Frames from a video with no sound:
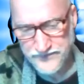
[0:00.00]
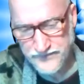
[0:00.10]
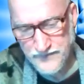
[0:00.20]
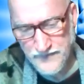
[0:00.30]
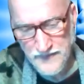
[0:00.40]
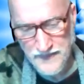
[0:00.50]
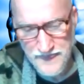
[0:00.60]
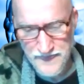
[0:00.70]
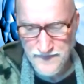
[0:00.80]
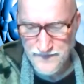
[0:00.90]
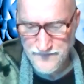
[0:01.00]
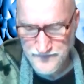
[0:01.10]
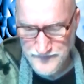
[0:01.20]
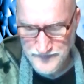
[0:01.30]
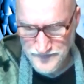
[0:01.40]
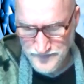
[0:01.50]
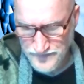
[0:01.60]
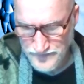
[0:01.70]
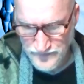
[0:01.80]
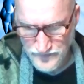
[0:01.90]
I was like, uh, let me
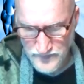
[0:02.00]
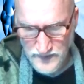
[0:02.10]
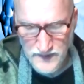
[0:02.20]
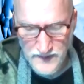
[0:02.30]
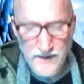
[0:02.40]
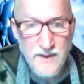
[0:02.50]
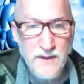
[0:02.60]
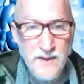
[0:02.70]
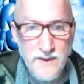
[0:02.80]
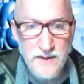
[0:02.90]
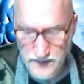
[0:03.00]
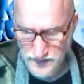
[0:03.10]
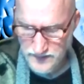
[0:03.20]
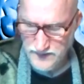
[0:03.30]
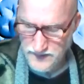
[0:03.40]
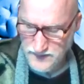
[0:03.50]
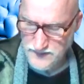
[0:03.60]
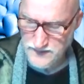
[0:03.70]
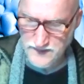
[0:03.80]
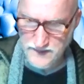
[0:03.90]
we haven't really had
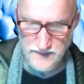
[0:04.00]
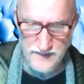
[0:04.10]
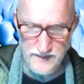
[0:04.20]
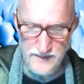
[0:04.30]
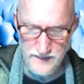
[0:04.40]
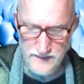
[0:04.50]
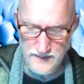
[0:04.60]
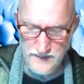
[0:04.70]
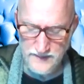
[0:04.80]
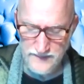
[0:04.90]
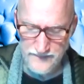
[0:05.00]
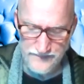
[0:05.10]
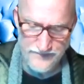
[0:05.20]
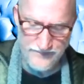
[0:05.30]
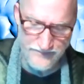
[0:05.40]
any, you know,